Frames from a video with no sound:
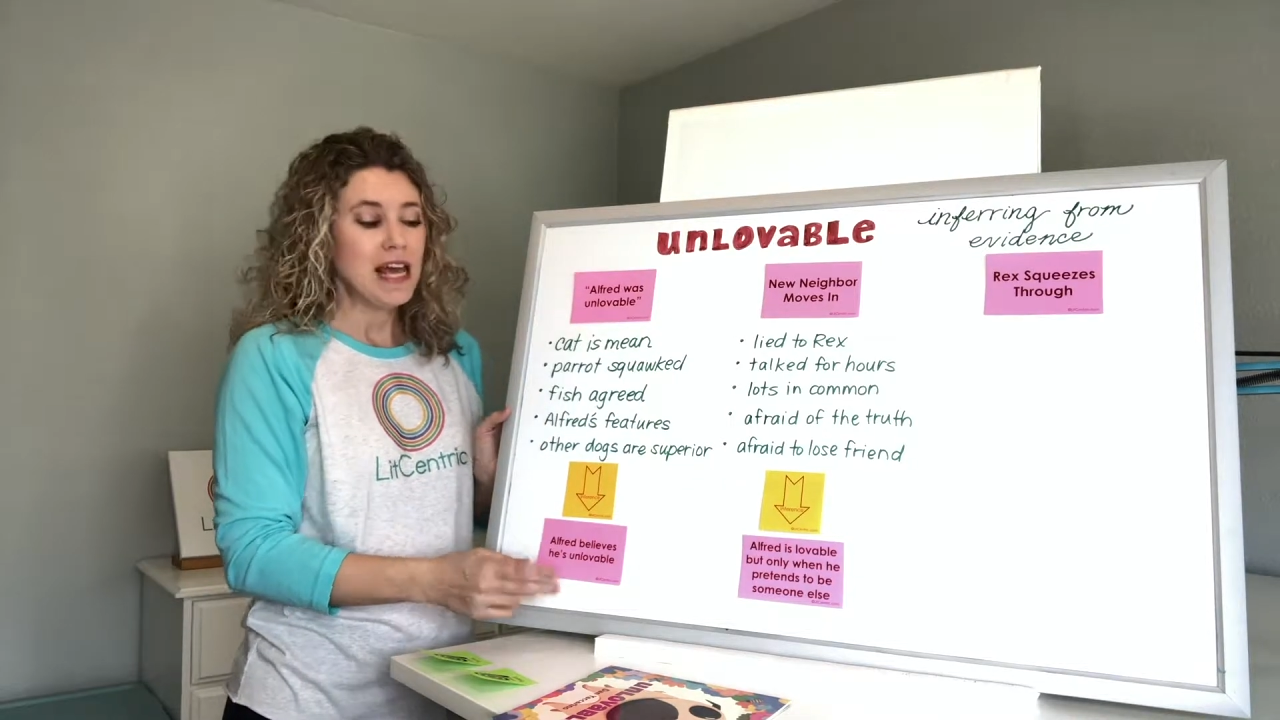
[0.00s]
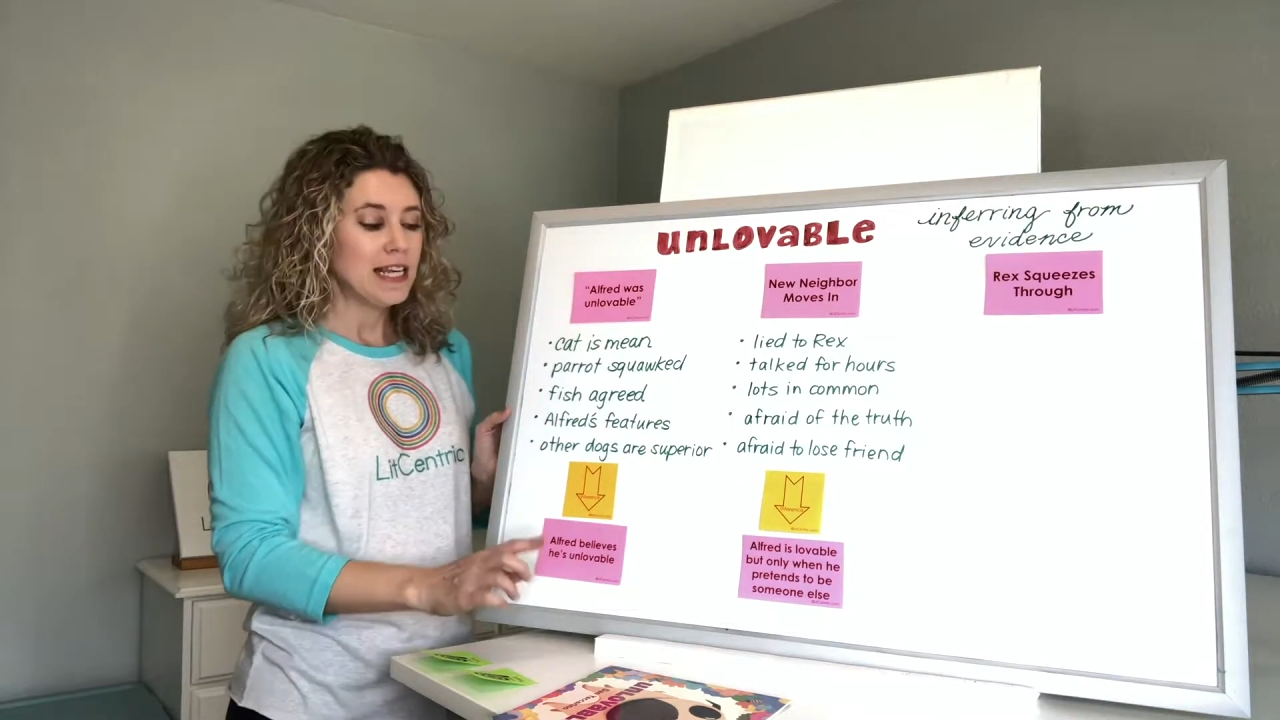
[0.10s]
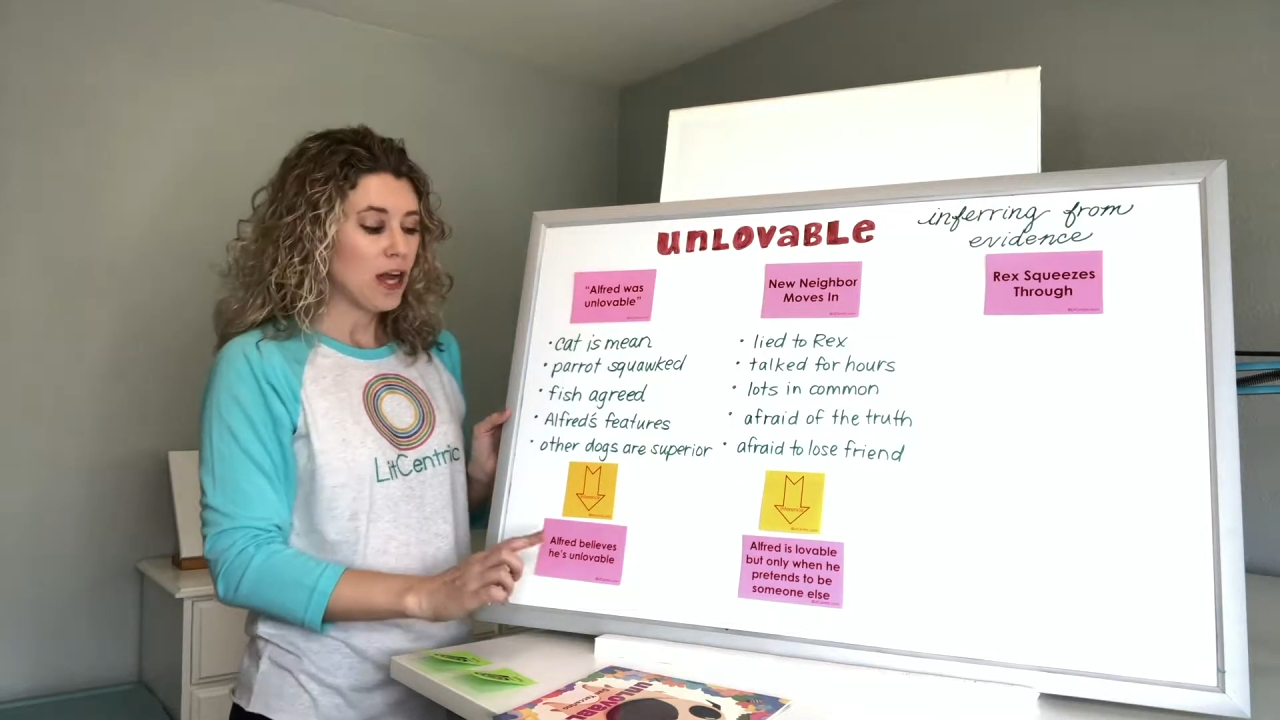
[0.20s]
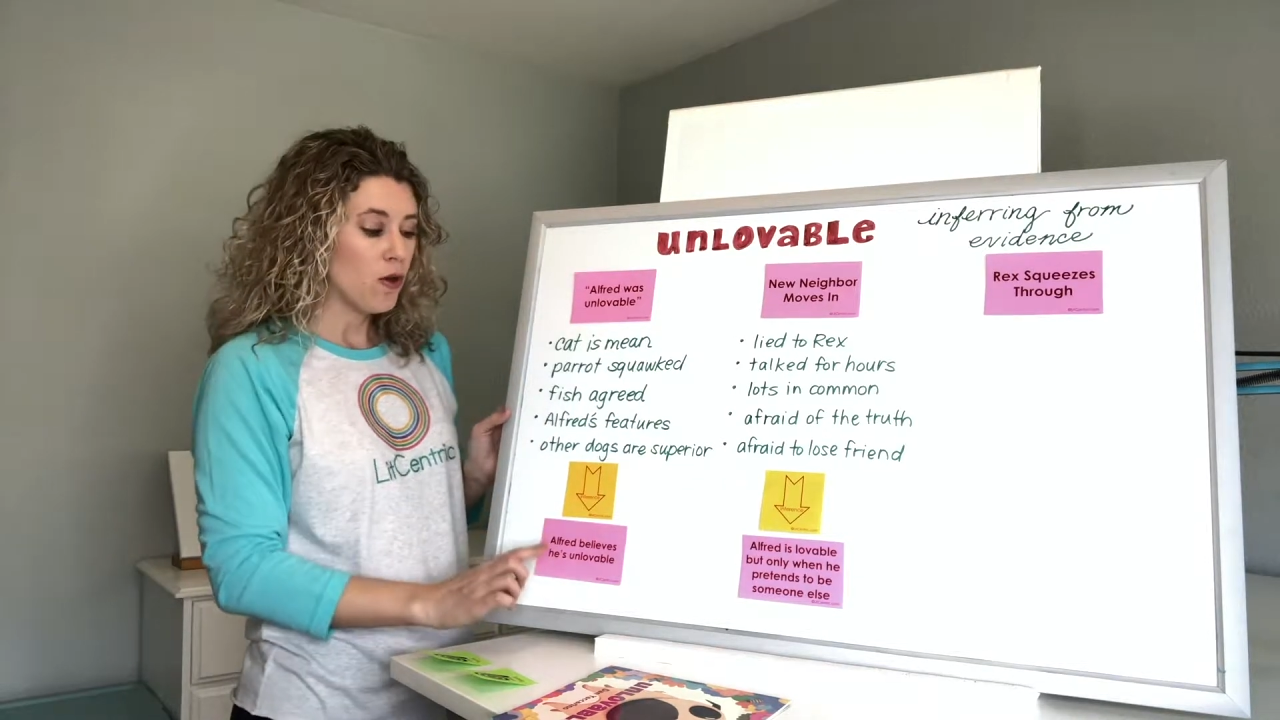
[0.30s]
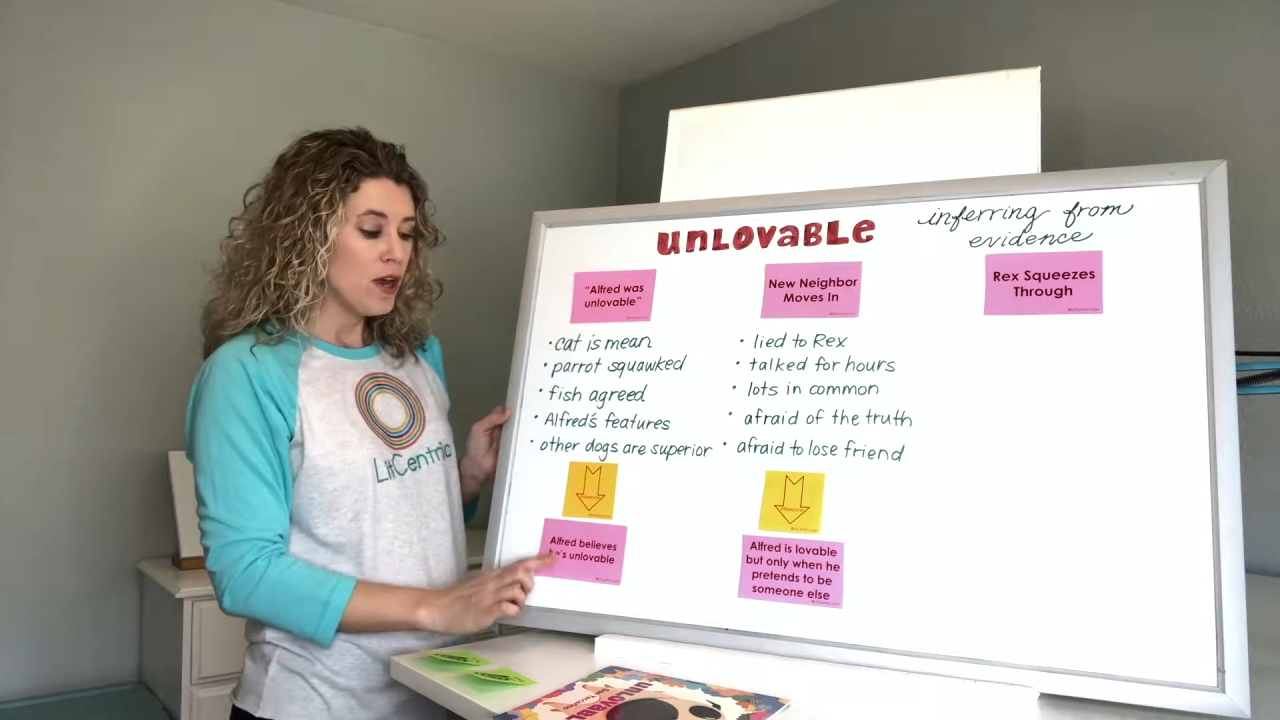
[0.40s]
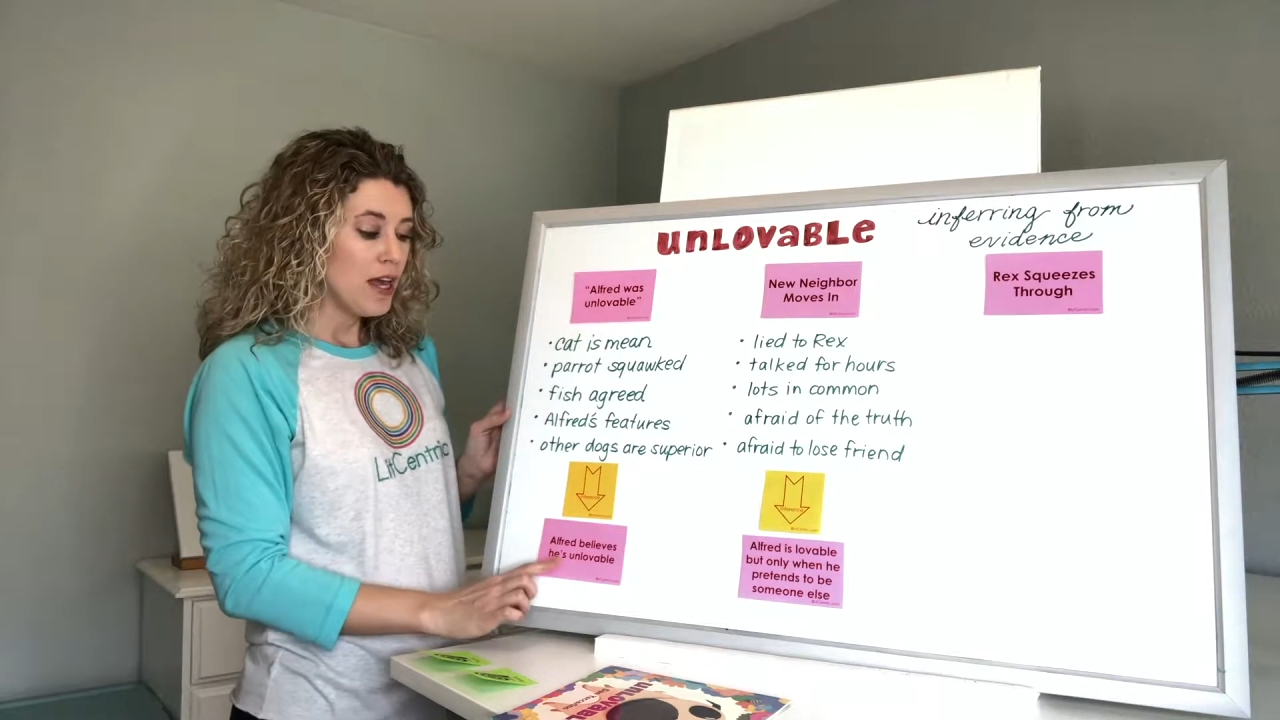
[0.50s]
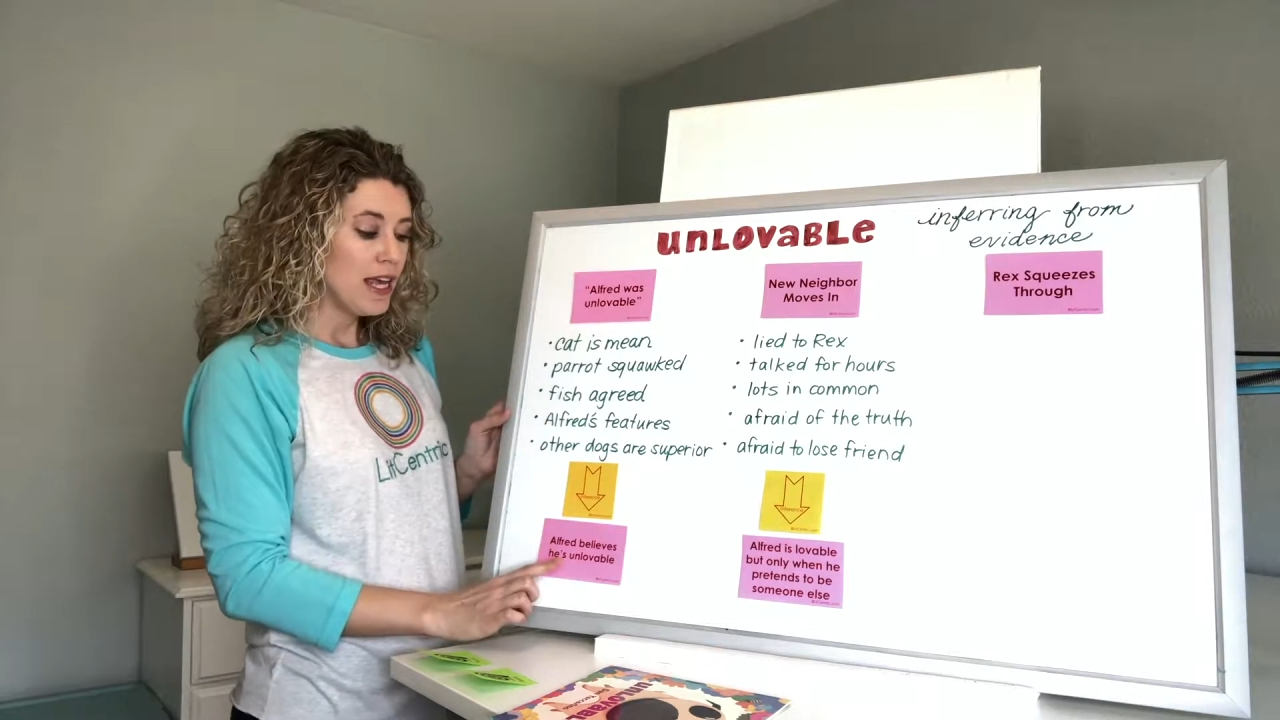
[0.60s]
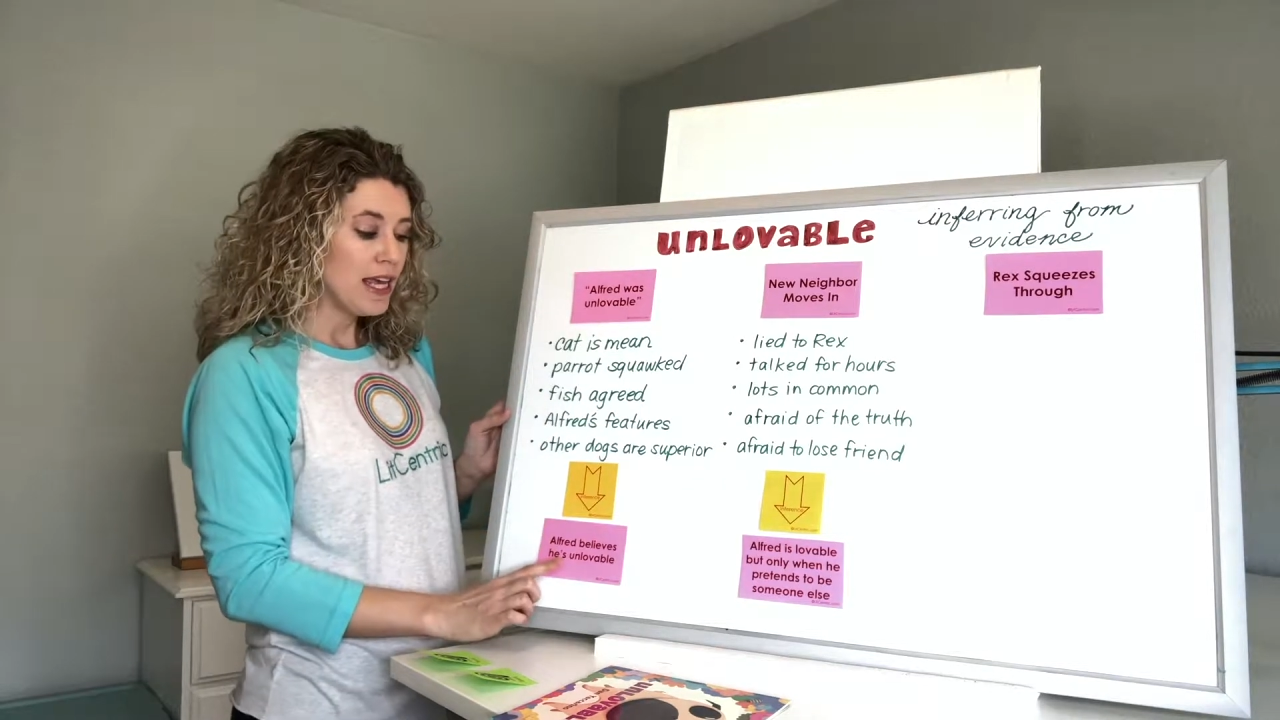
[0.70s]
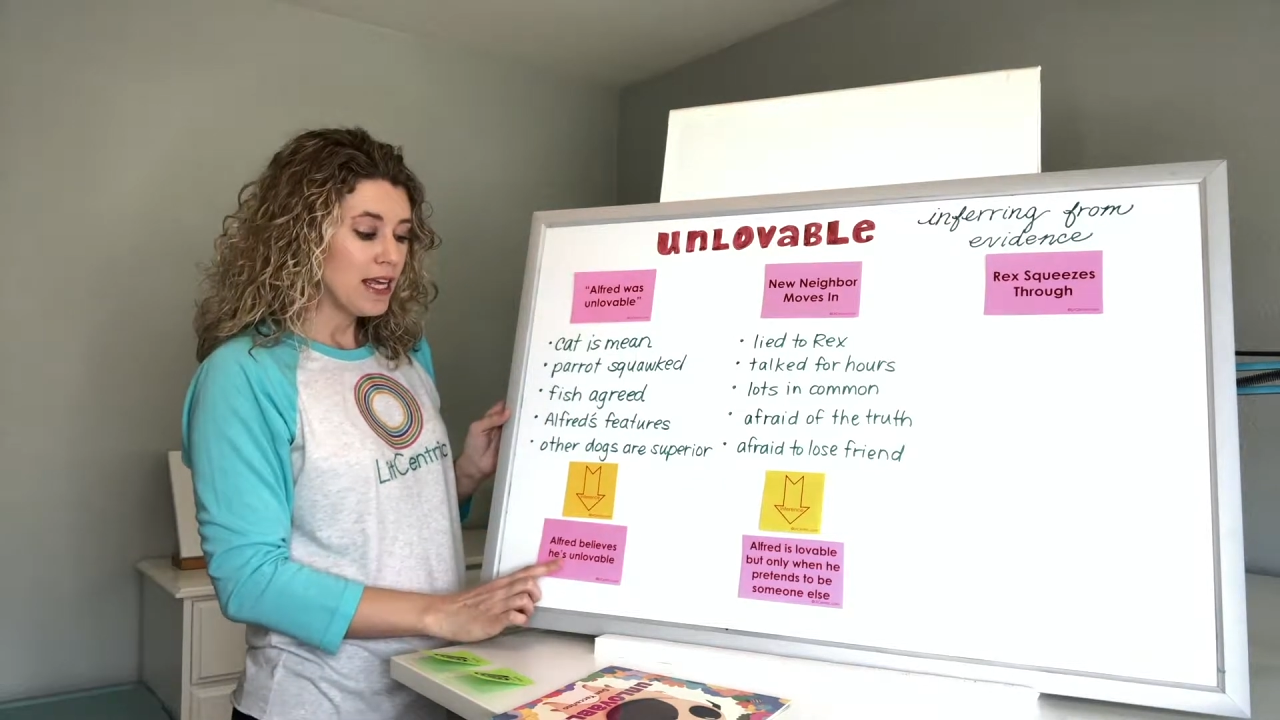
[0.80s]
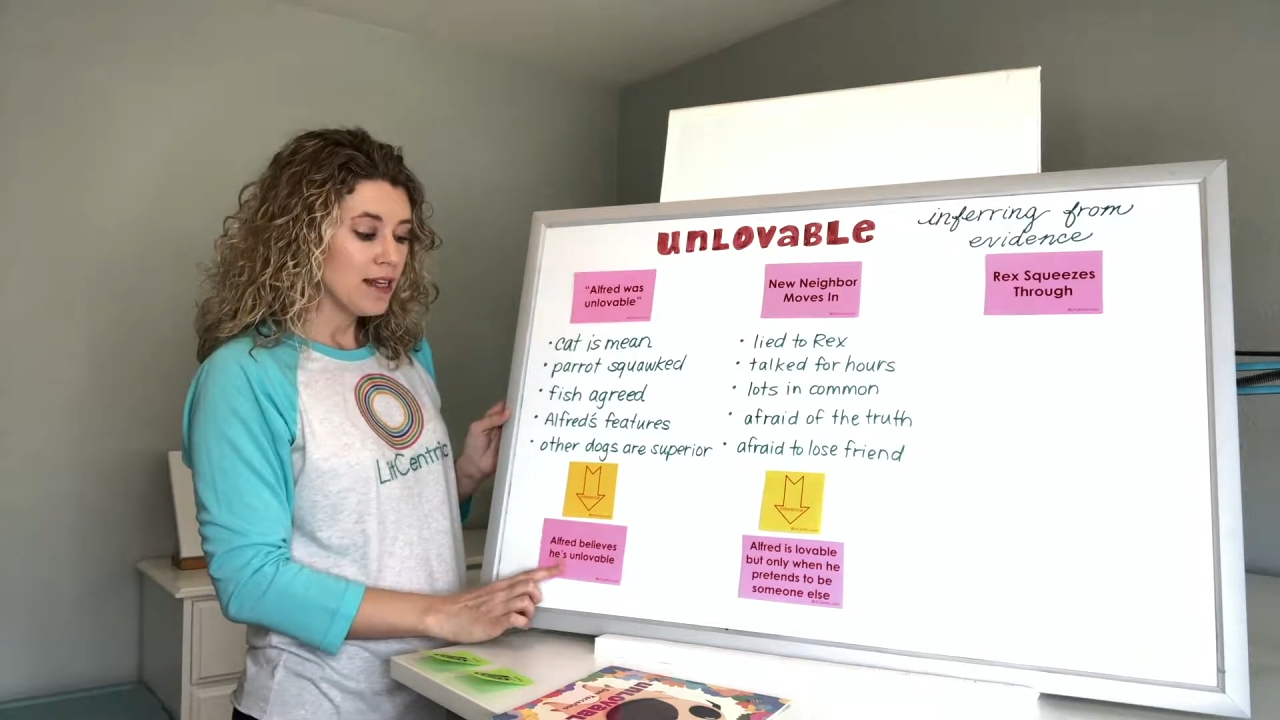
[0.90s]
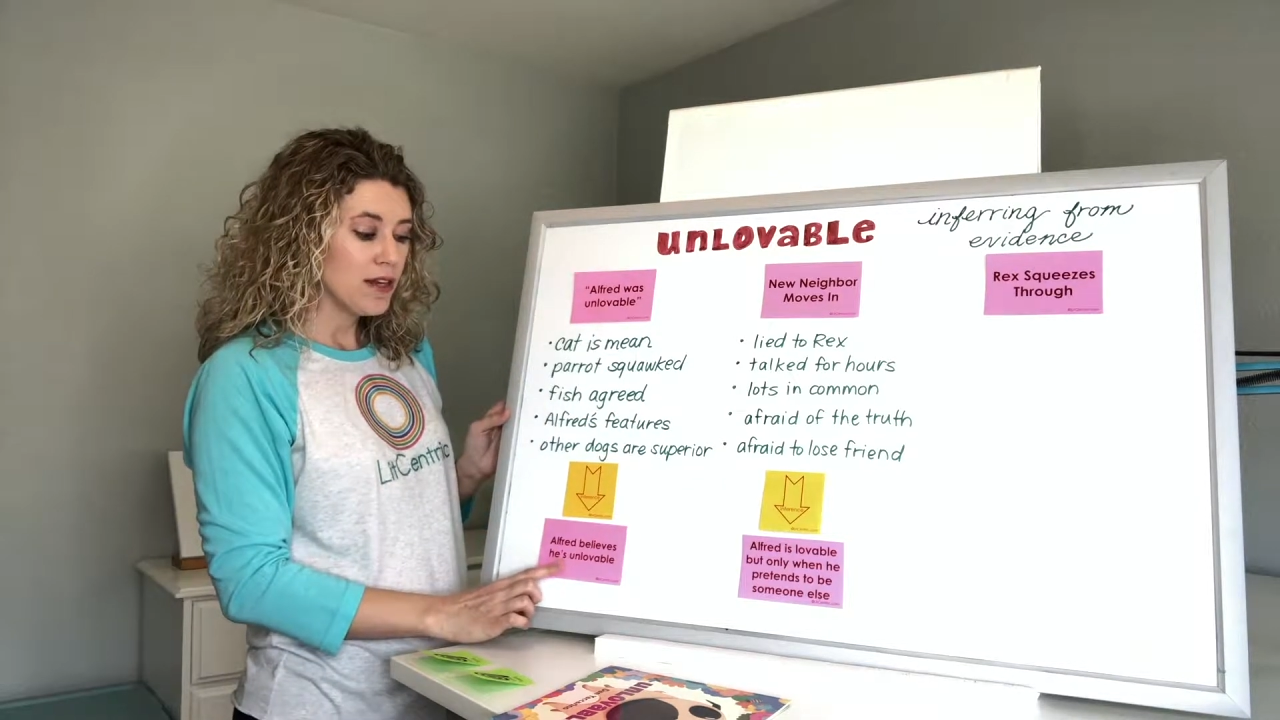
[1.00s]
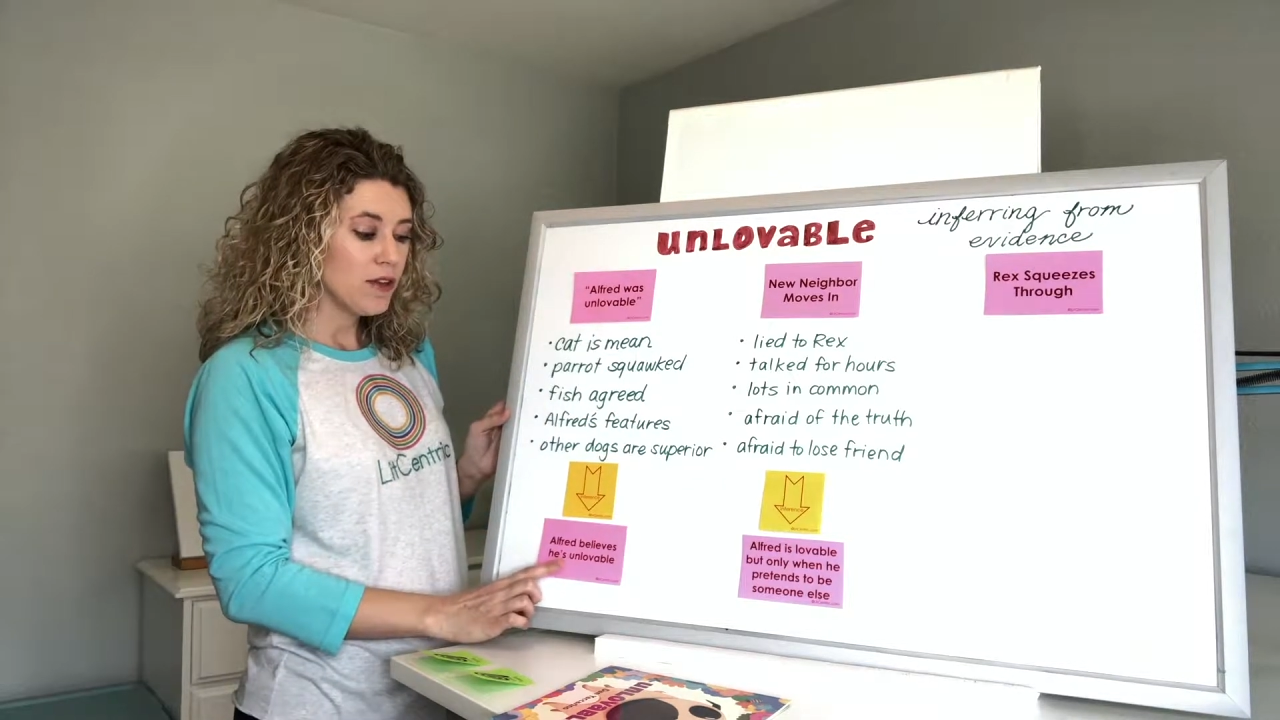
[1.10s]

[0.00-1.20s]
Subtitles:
Now, in